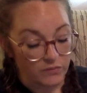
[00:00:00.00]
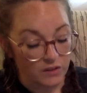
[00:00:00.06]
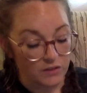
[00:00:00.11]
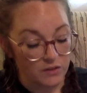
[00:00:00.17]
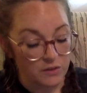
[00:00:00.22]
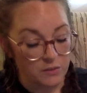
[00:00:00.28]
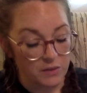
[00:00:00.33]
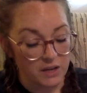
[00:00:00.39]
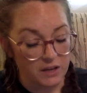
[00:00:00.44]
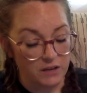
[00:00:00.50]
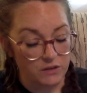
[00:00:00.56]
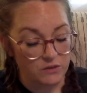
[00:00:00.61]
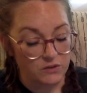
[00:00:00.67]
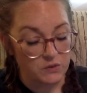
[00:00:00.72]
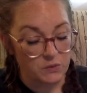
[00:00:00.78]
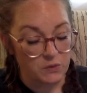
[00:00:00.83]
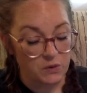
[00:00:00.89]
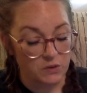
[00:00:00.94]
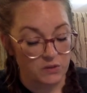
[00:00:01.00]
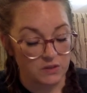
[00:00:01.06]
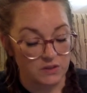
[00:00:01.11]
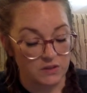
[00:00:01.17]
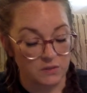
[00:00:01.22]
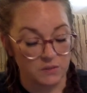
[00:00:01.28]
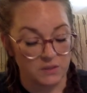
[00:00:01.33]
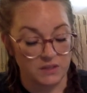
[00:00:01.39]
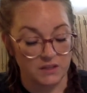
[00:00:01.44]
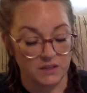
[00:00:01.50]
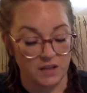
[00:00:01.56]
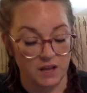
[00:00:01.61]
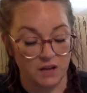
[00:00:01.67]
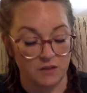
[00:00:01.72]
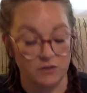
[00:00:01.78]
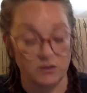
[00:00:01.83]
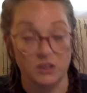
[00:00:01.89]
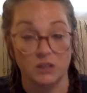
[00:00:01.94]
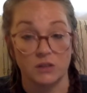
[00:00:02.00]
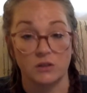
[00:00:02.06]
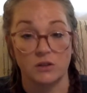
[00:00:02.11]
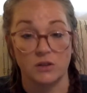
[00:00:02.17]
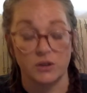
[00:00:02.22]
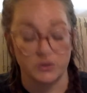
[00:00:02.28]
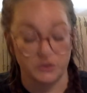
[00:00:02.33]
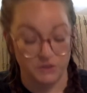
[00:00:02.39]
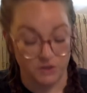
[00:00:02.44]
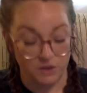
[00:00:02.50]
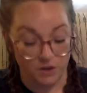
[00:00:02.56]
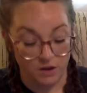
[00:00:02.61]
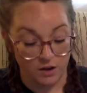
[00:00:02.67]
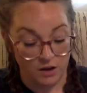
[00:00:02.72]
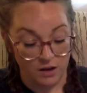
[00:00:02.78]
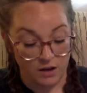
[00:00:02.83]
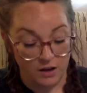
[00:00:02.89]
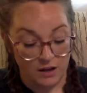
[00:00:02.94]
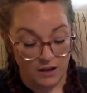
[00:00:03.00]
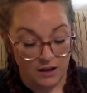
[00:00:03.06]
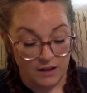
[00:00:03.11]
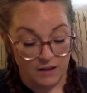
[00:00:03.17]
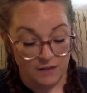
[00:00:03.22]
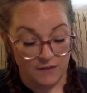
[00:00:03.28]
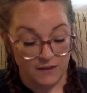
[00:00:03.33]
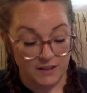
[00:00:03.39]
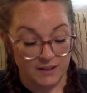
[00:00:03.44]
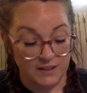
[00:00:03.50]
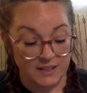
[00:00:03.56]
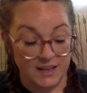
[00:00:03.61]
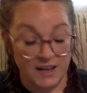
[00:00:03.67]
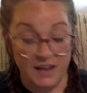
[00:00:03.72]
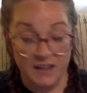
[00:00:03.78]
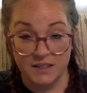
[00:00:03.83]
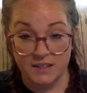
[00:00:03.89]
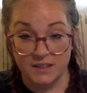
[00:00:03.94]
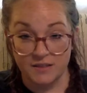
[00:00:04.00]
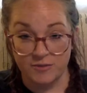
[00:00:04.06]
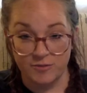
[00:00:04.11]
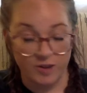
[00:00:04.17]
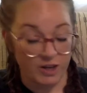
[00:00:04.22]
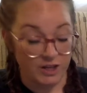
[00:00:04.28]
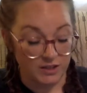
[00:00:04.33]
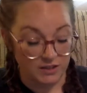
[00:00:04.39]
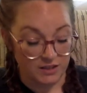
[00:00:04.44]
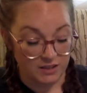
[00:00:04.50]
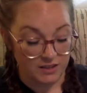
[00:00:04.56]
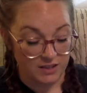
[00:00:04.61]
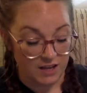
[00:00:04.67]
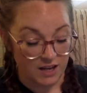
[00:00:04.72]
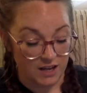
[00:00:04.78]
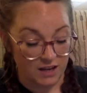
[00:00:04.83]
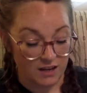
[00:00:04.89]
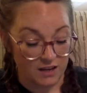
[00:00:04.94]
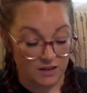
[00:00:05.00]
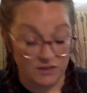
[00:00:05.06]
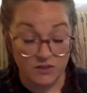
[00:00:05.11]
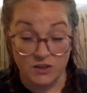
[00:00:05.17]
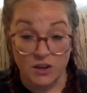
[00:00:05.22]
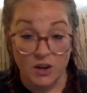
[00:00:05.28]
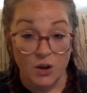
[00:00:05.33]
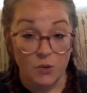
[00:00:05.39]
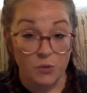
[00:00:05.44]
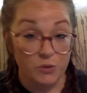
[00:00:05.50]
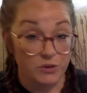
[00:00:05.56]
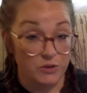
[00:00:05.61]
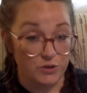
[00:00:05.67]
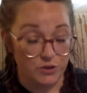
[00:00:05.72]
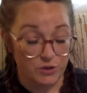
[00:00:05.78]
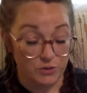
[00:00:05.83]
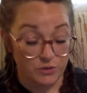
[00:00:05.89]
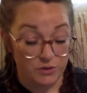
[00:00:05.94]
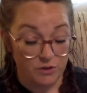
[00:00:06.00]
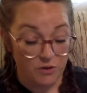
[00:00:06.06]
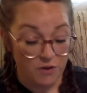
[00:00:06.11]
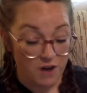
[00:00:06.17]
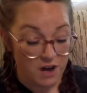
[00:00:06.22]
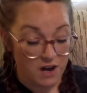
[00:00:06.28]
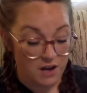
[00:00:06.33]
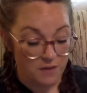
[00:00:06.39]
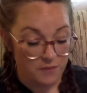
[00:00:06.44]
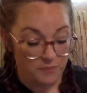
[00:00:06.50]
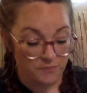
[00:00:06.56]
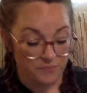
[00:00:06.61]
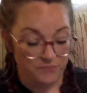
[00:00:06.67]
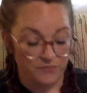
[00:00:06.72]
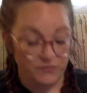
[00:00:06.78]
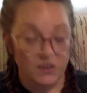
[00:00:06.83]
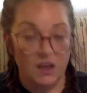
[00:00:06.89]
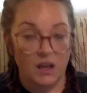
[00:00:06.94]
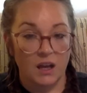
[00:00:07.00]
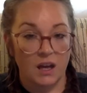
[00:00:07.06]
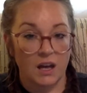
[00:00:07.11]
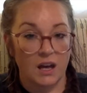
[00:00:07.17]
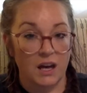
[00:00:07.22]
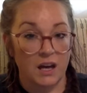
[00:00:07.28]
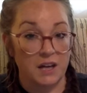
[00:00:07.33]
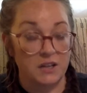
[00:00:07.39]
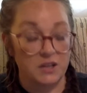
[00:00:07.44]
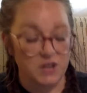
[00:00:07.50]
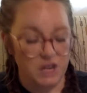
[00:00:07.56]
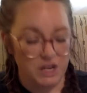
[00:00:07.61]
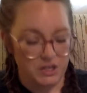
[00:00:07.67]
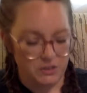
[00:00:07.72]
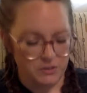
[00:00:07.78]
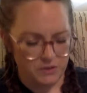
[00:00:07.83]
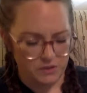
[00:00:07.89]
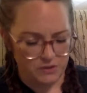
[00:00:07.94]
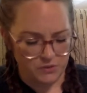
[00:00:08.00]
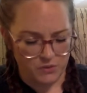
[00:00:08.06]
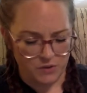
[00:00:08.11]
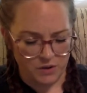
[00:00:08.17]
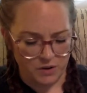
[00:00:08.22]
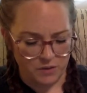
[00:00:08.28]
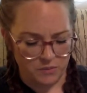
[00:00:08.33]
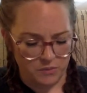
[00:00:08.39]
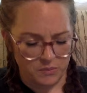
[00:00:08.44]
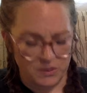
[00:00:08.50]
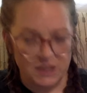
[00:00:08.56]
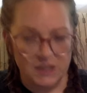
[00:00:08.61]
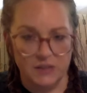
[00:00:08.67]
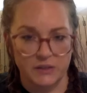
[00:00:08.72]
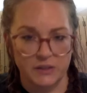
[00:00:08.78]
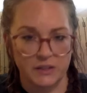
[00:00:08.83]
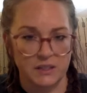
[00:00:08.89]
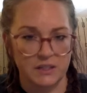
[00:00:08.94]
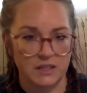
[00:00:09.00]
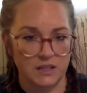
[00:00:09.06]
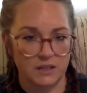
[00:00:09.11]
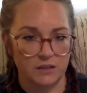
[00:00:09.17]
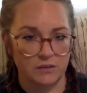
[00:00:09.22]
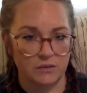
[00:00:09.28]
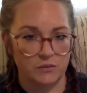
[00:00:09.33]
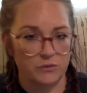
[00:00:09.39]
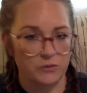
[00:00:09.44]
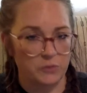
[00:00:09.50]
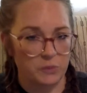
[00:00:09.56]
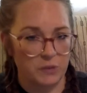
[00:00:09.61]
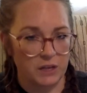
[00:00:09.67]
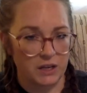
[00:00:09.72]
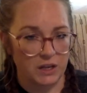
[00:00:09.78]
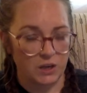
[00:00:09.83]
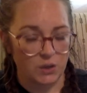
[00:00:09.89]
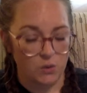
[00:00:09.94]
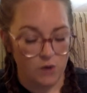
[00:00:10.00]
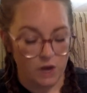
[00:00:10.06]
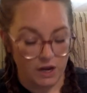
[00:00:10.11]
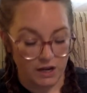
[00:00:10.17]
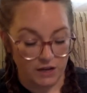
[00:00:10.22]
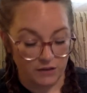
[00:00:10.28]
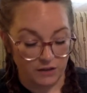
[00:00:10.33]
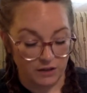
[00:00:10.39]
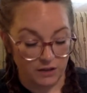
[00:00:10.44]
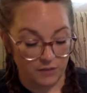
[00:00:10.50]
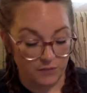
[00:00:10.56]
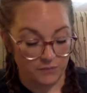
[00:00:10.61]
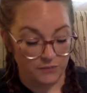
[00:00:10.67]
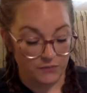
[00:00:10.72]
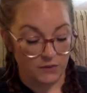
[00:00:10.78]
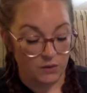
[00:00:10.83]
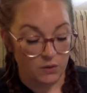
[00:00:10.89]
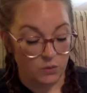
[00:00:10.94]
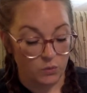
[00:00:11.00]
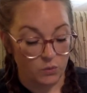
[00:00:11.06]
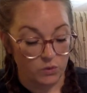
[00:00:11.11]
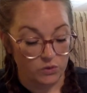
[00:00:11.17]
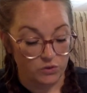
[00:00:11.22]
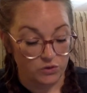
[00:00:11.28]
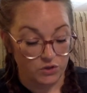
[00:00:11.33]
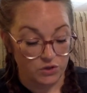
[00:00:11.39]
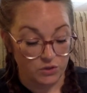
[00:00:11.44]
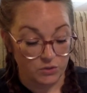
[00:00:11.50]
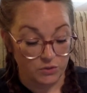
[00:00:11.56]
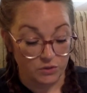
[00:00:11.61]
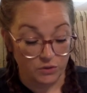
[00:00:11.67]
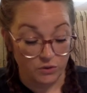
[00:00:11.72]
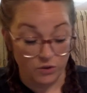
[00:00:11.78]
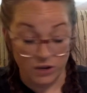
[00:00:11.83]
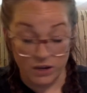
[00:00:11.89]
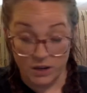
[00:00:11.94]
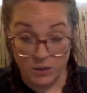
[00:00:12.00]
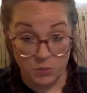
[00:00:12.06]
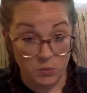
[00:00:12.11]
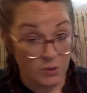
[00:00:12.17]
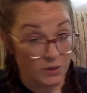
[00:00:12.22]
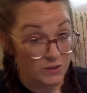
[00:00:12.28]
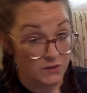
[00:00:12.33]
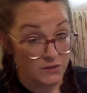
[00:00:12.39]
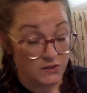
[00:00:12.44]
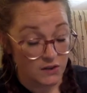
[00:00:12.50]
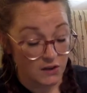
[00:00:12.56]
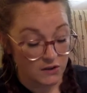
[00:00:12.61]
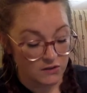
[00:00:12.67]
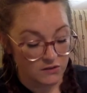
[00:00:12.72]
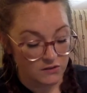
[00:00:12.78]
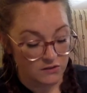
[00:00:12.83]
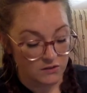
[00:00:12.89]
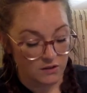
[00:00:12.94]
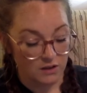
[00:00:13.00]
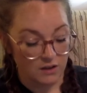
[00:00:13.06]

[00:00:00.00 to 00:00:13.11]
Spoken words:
The man who'd spoken to me sidled in closer. Fantastic fun, these hangings. Wouldn't you agree? I tried to ignore him, but he leaned in, repeating quietly, "Wouldn't you agree, princess?"